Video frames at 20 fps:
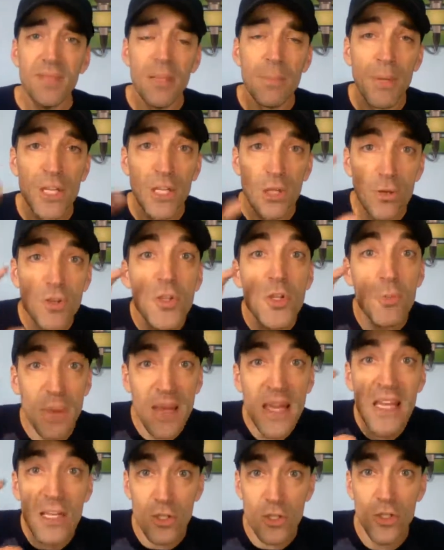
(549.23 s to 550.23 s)
But your
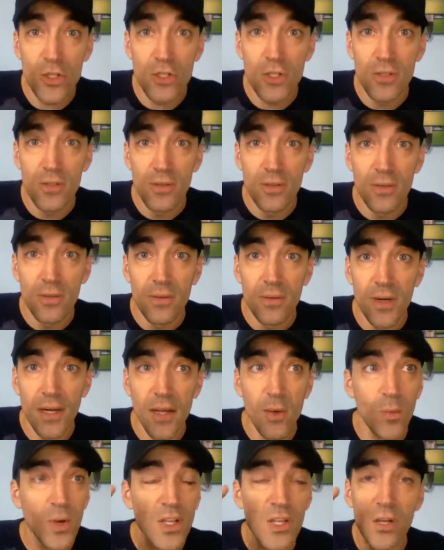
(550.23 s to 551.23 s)
speech,
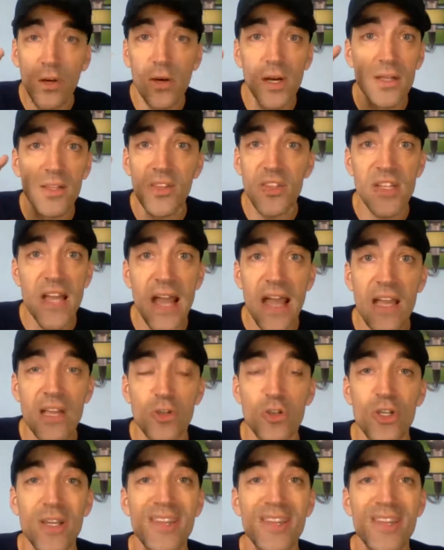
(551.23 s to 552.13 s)
right, when you're on stage,